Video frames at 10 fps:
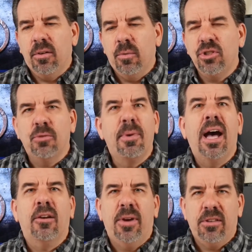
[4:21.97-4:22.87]
or Richard
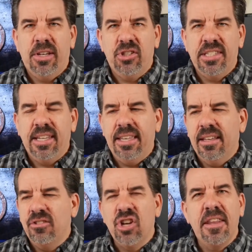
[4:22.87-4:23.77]
Bach, rather, I should say,
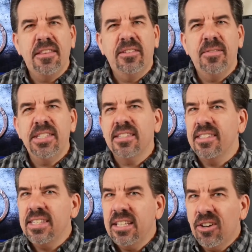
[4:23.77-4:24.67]
the Jonathan Livingston
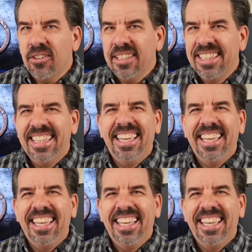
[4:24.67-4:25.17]
Seagull,